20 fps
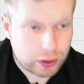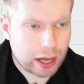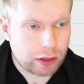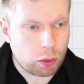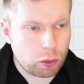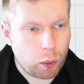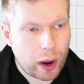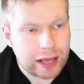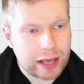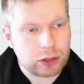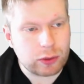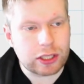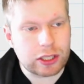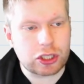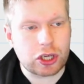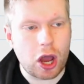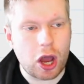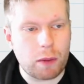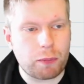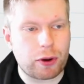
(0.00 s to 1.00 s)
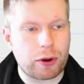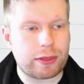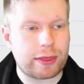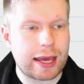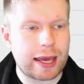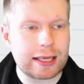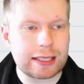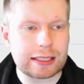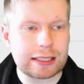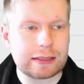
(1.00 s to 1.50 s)
the way to interpret
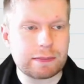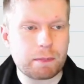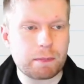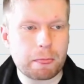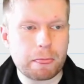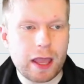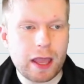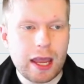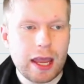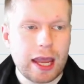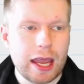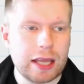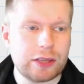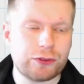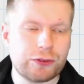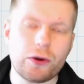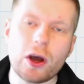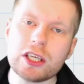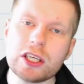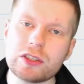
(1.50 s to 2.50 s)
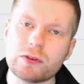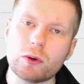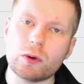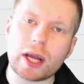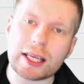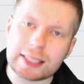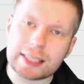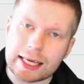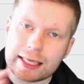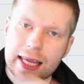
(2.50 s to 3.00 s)
this is, first of all,
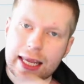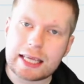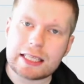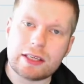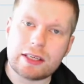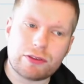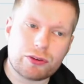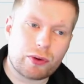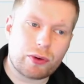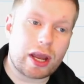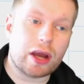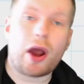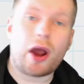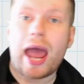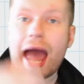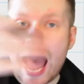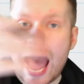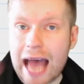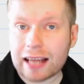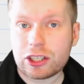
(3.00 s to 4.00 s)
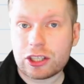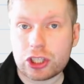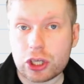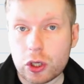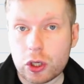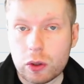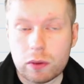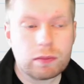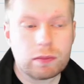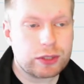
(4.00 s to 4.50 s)
I take negative 3 and I add
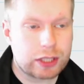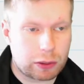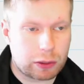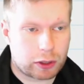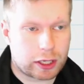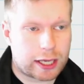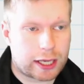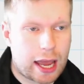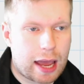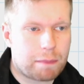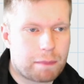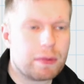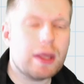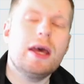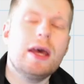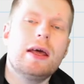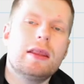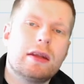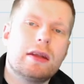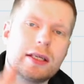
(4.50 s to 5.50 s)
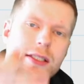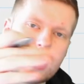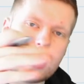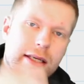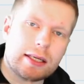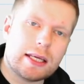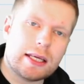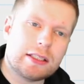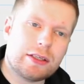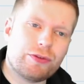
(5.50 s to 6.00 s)
2, see what I get. Then I
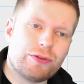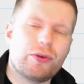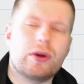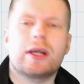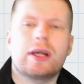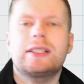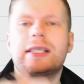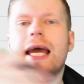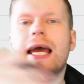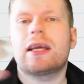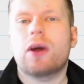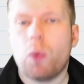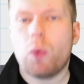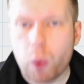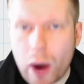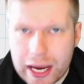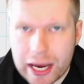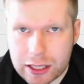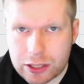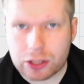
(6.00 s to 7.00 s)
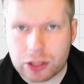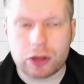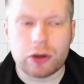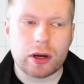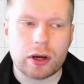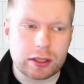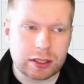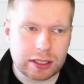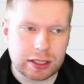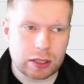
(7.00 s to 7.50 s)
take negative 3 and I take away 2
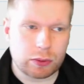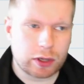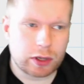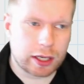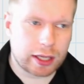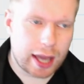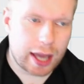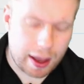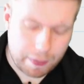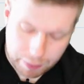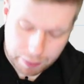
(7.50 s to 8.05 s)
and see what I get.